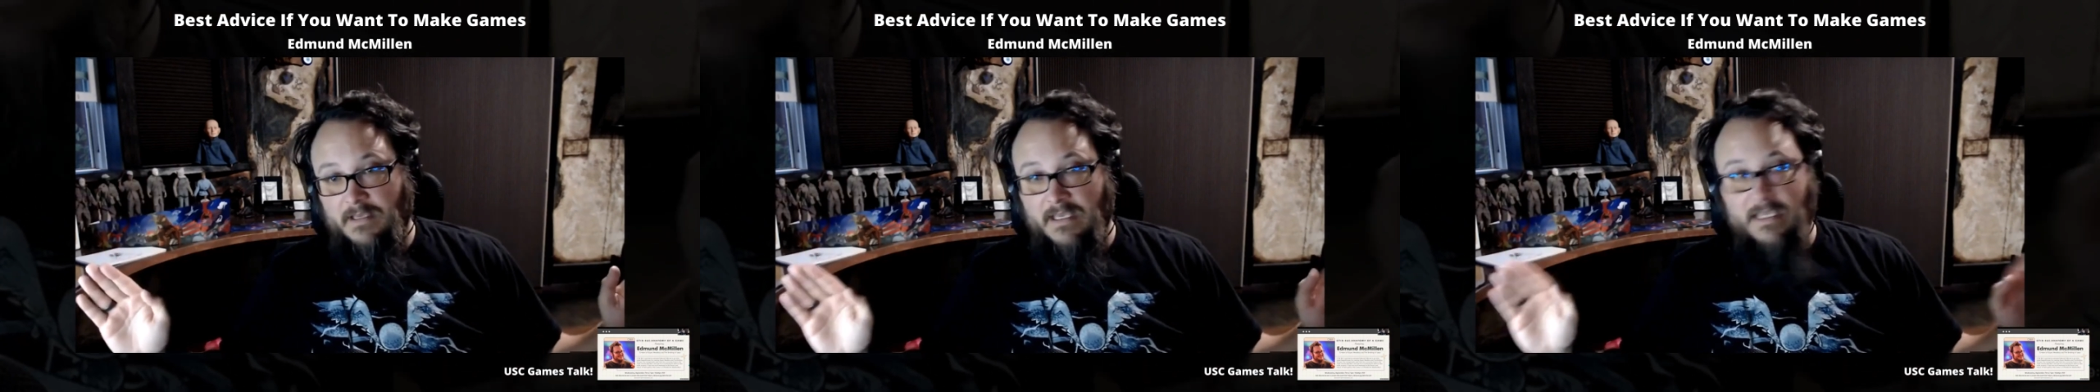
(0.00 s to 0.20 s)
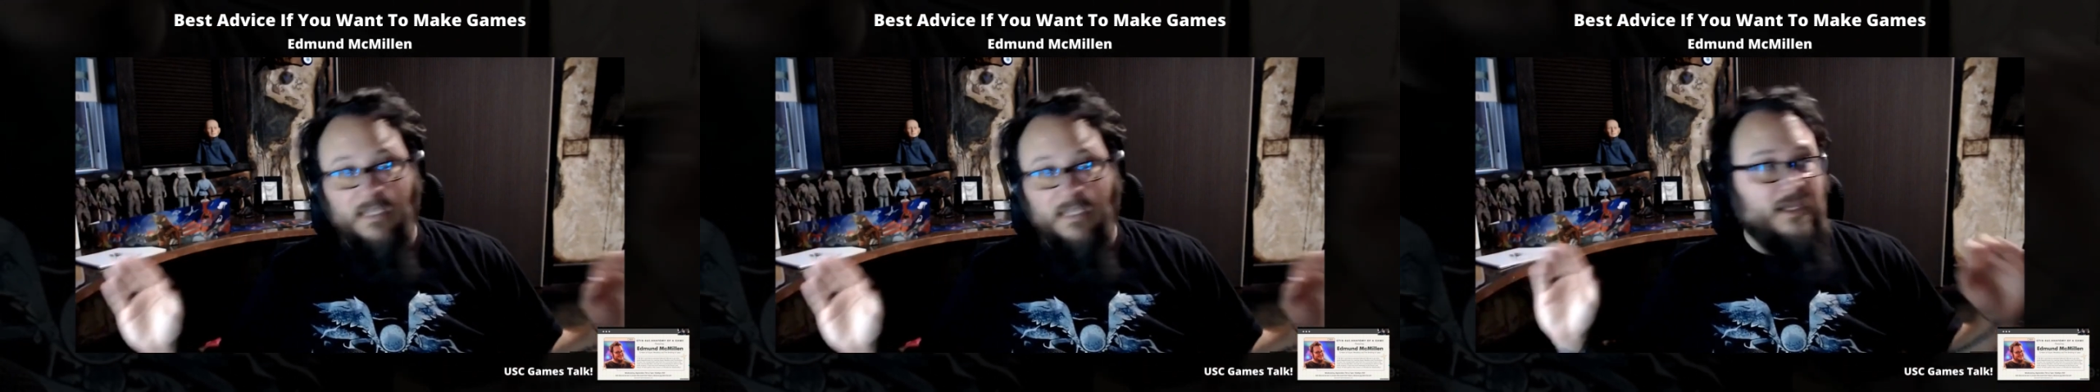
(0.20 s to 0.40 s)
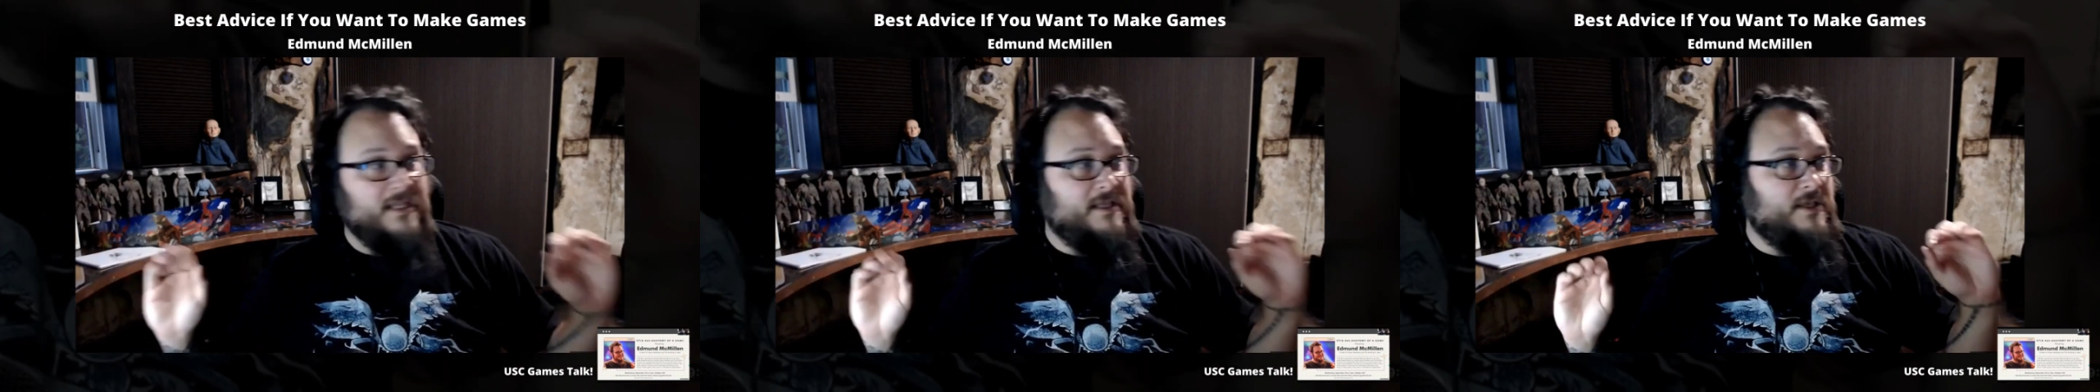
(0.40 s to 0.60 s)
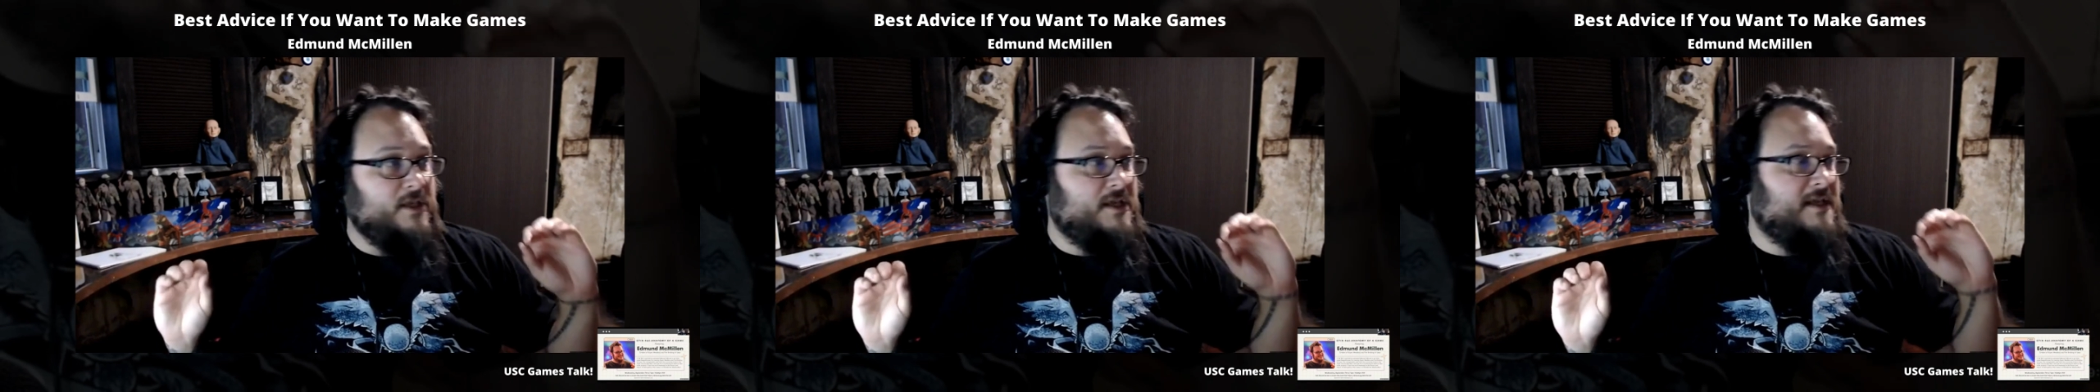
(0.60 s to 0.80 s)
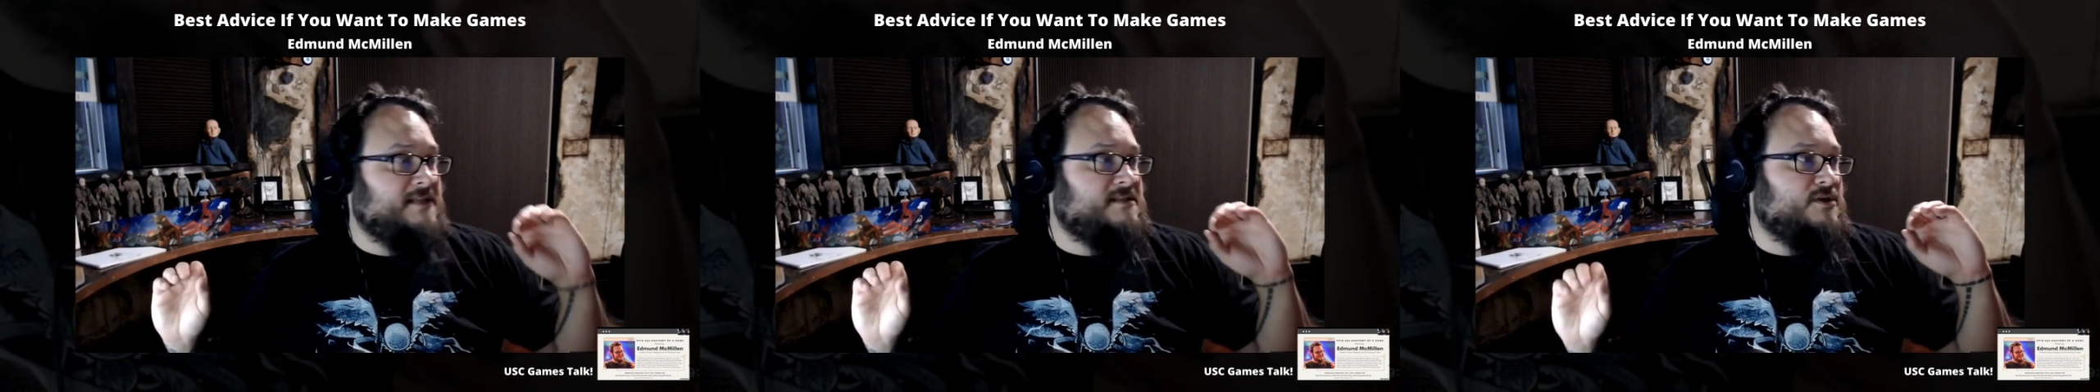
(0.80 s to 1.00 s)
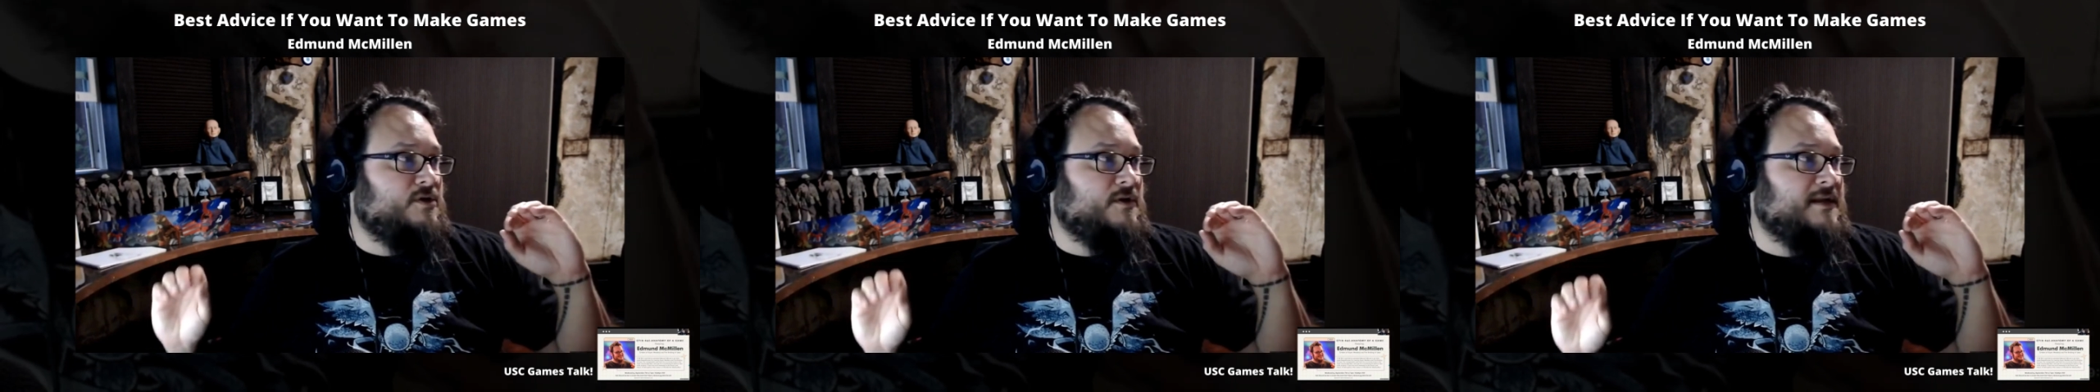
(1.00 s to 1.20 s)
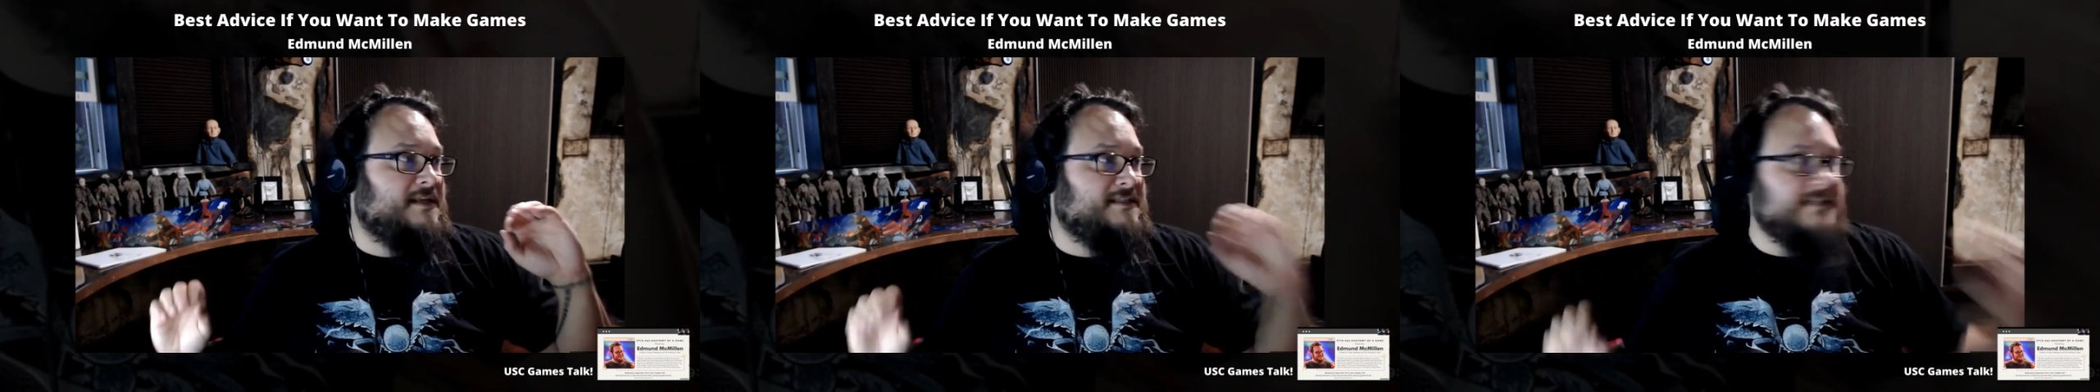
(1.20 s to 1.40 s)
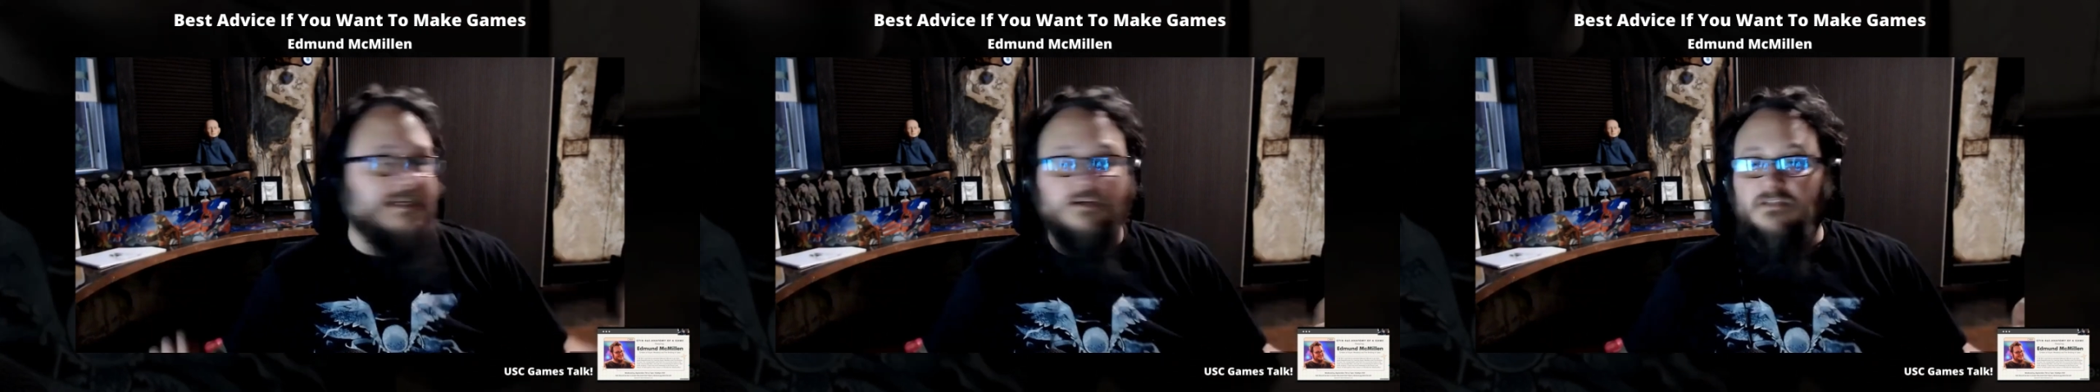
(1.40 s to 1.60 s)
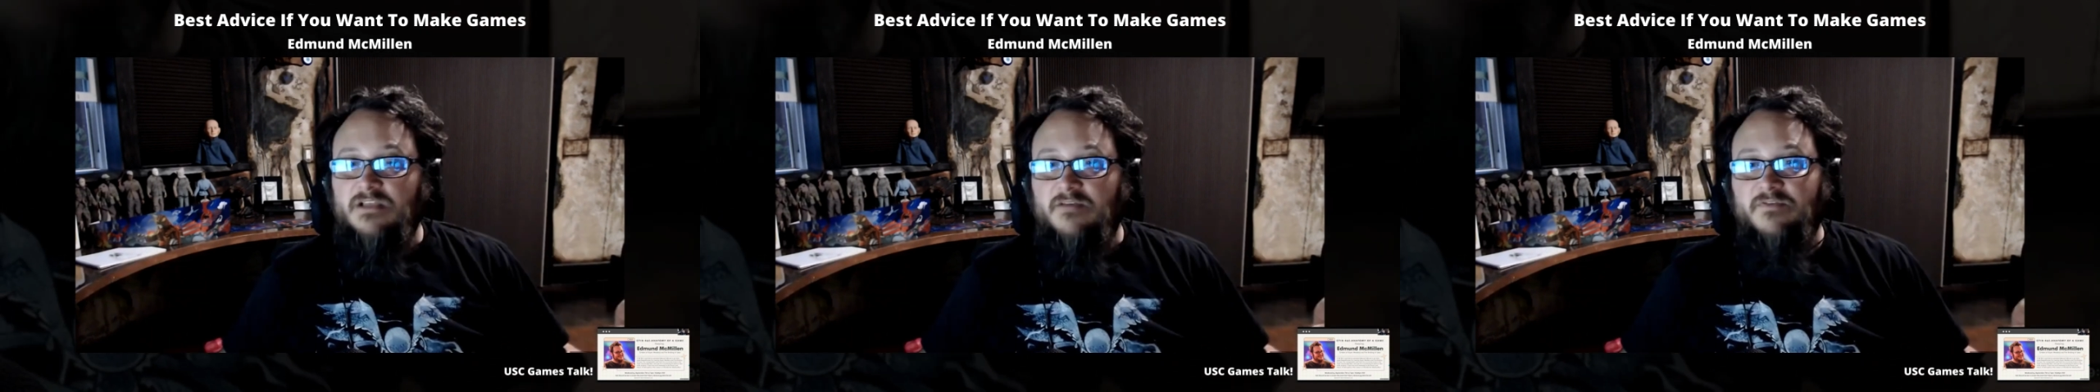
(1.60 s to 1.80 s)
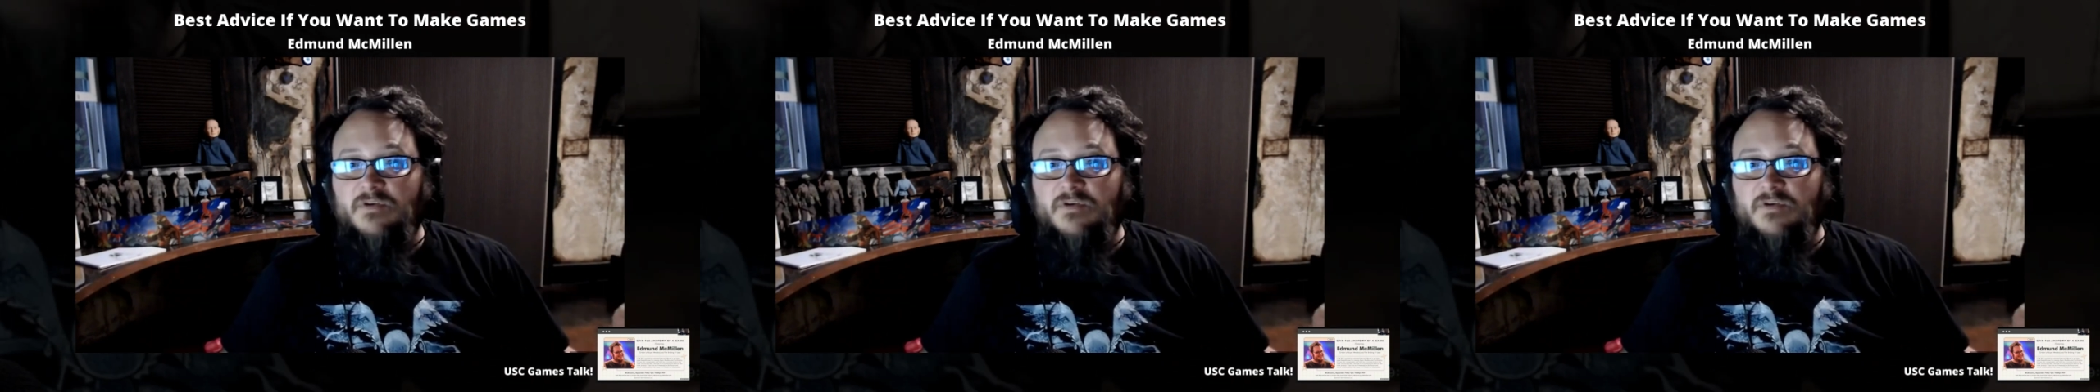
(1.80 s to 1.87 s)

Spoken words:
You're going to dig yourself